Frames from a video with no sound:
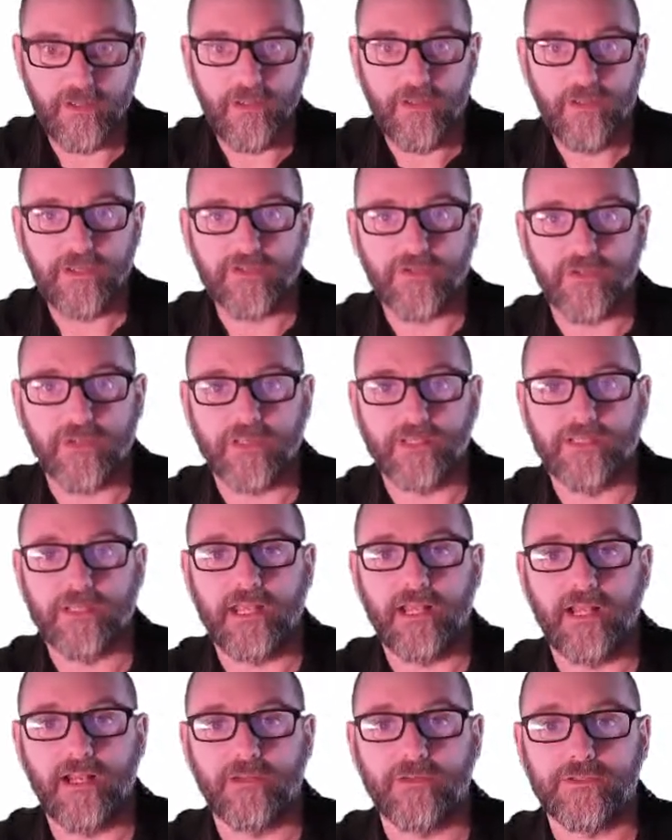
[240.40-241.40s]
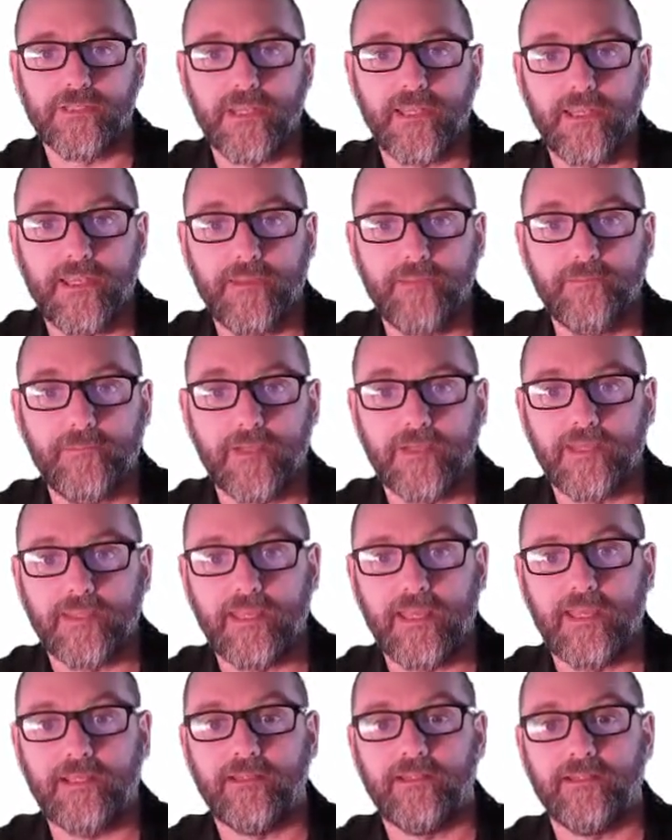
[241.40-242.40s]
So I can say hello Sam, like
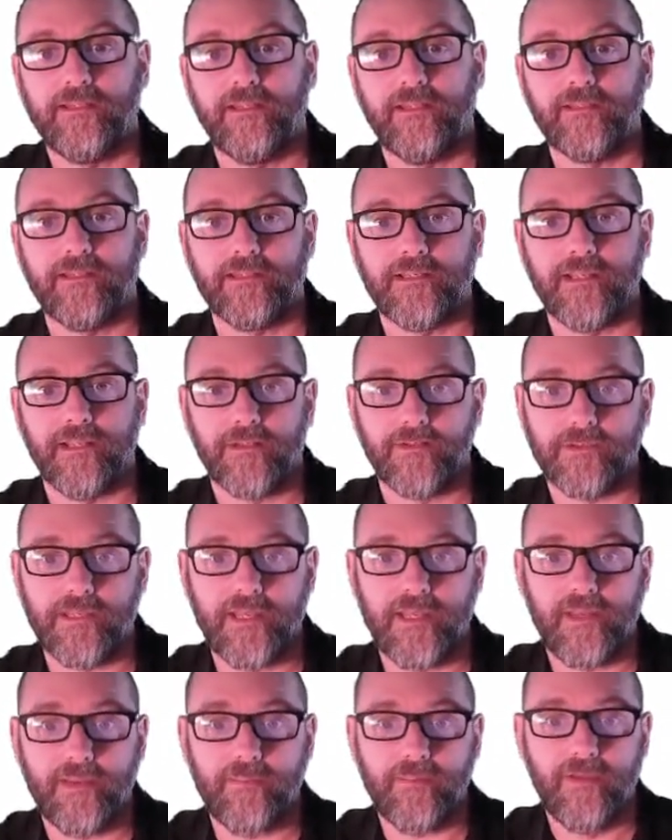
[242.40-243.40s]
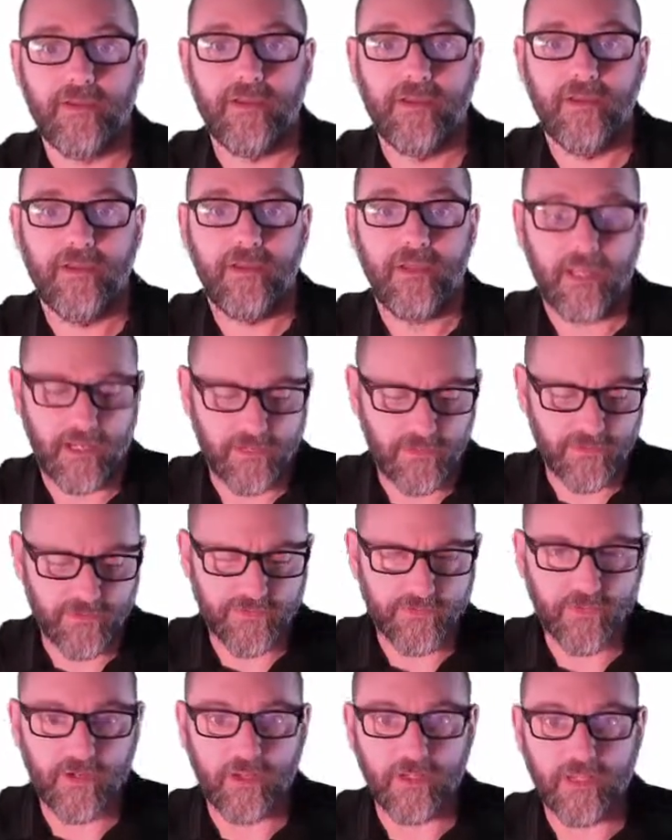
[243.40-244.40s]
that, and it says hello Sam. I can
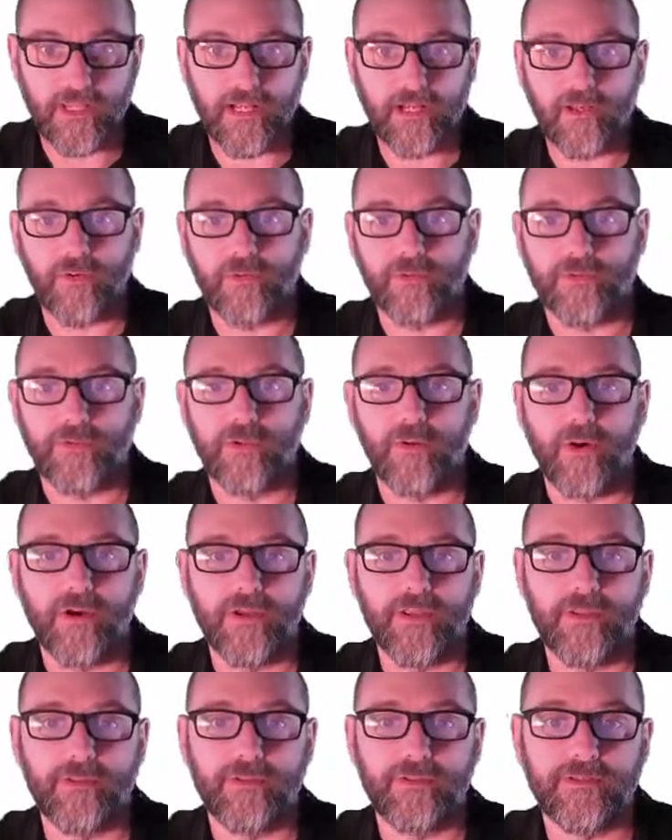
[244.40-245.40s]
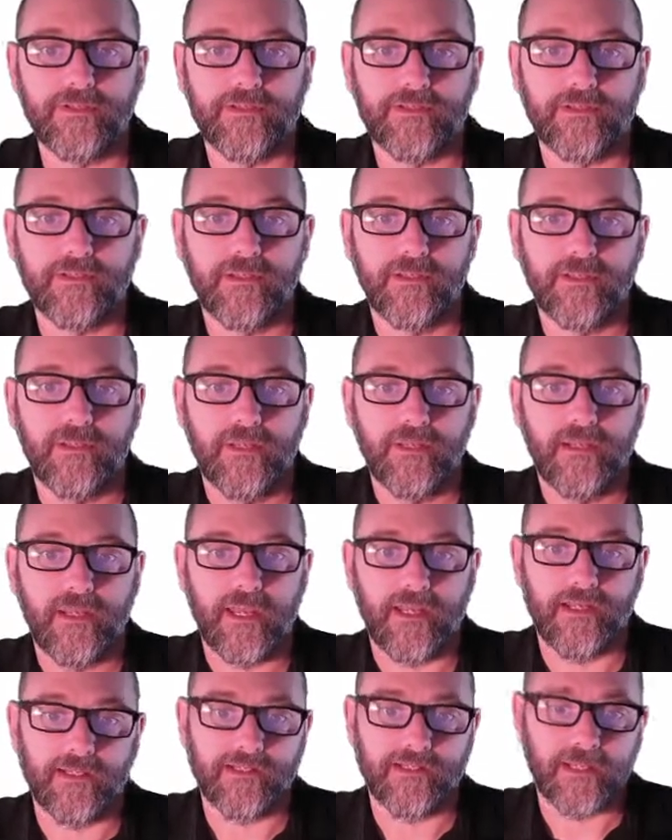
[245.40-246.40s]
also call hello with no arguments,
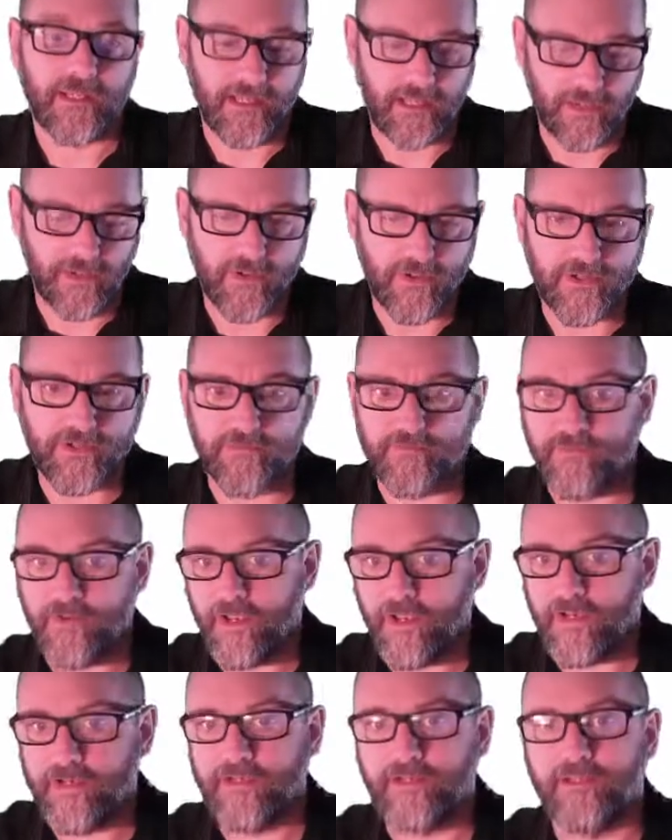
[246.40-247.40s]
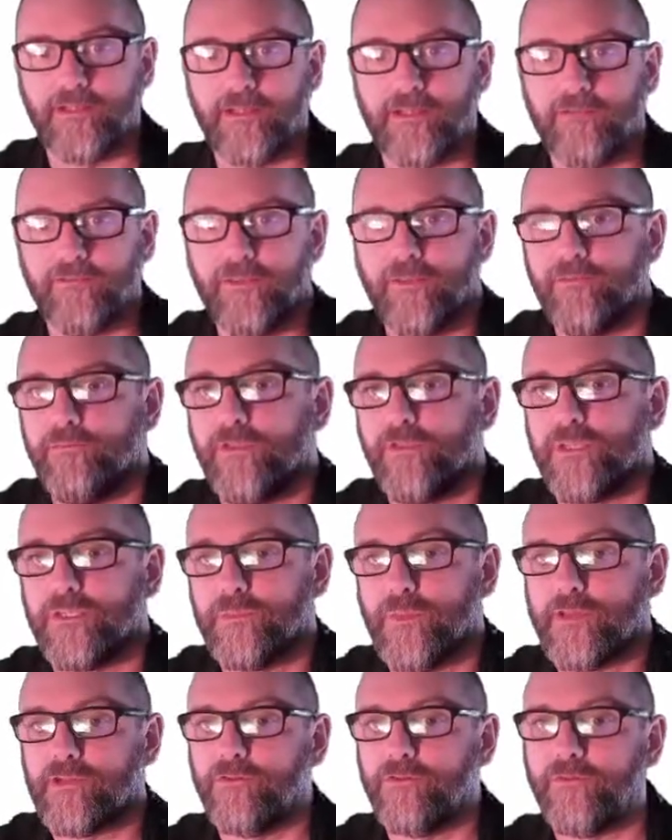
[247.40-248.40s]
and it'll say hello undefined. It'll give the
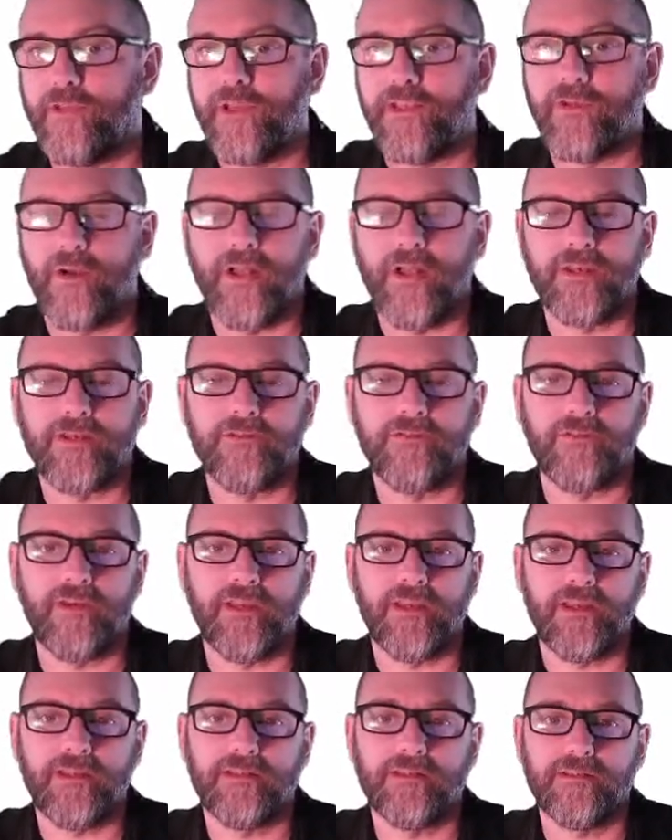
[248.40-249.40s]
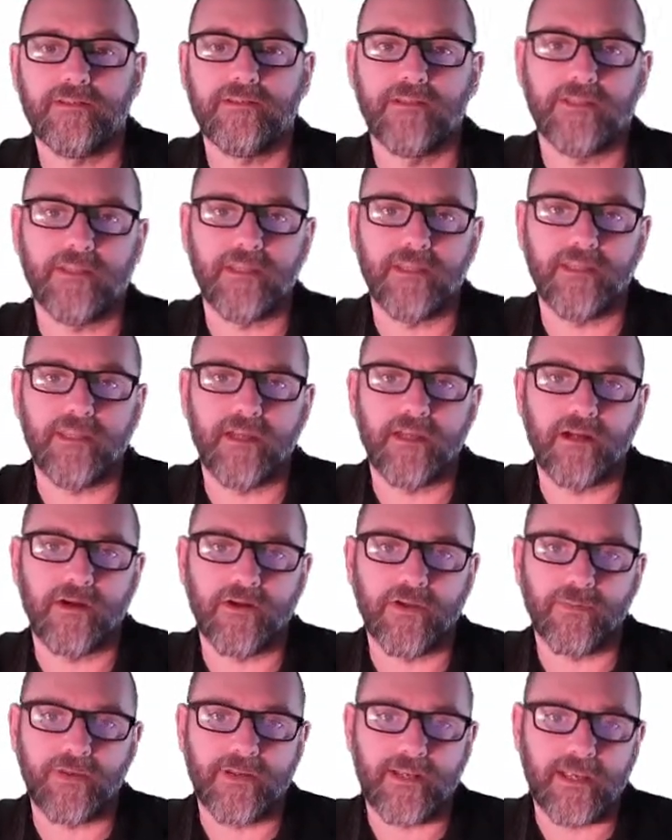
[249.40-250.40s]
special value undefined to the
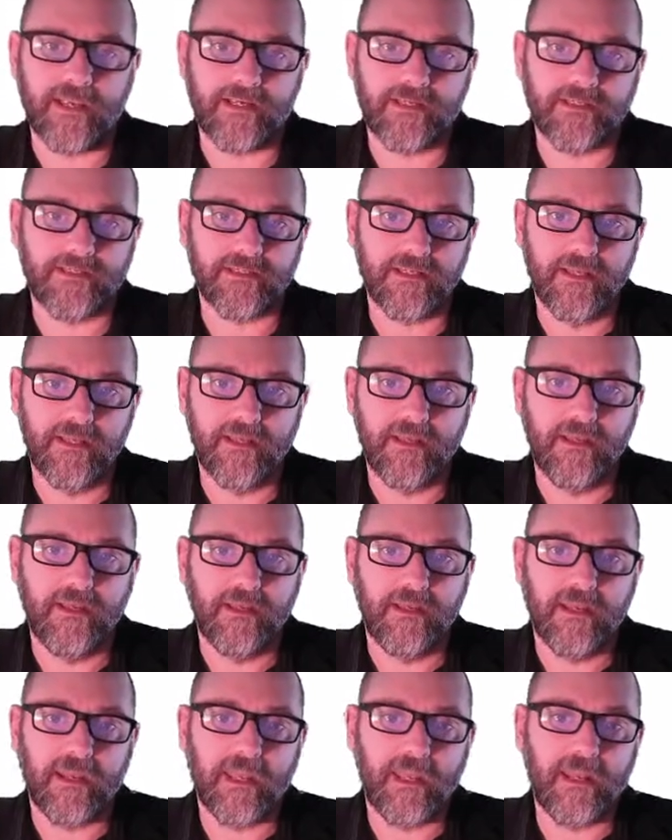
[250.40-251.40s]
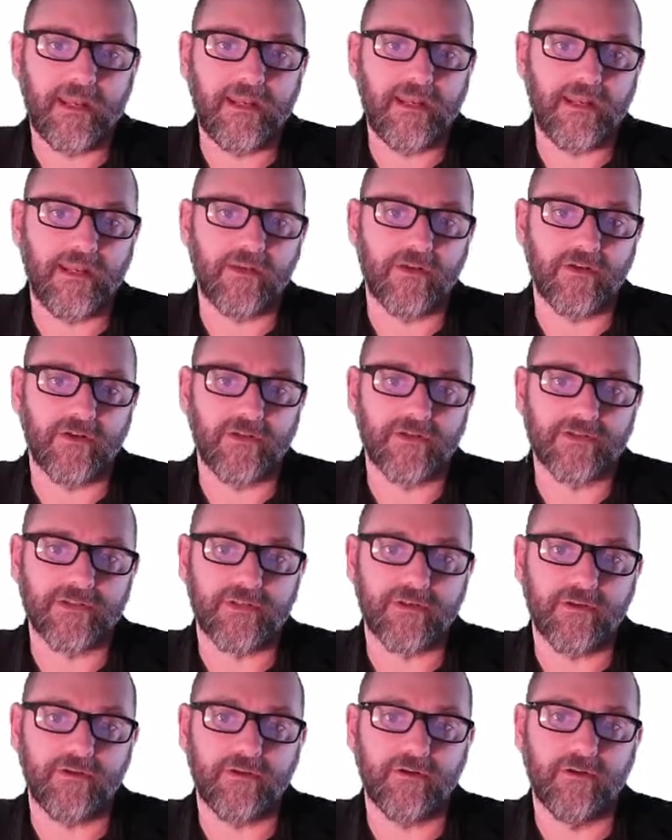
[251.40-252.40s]
argument x. And I could
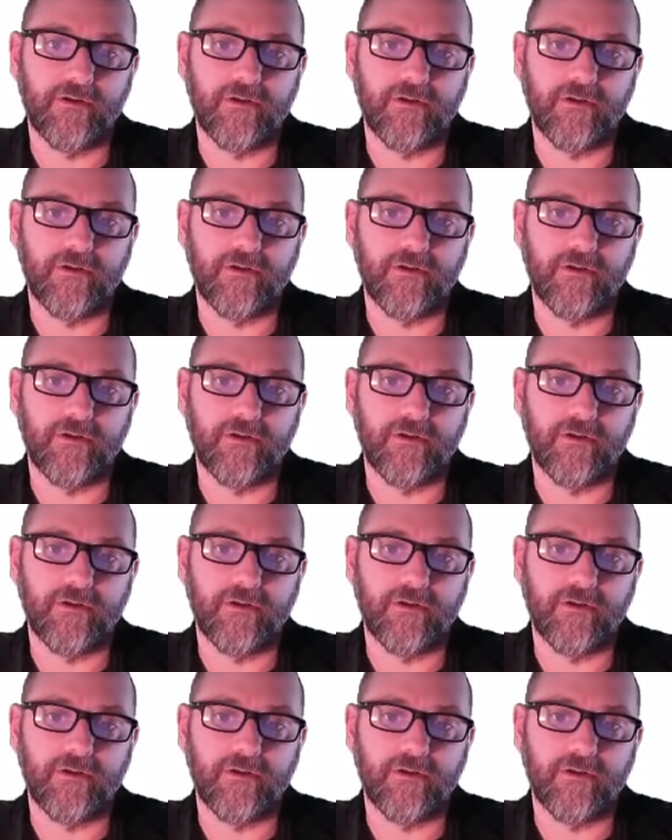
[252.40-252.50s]
also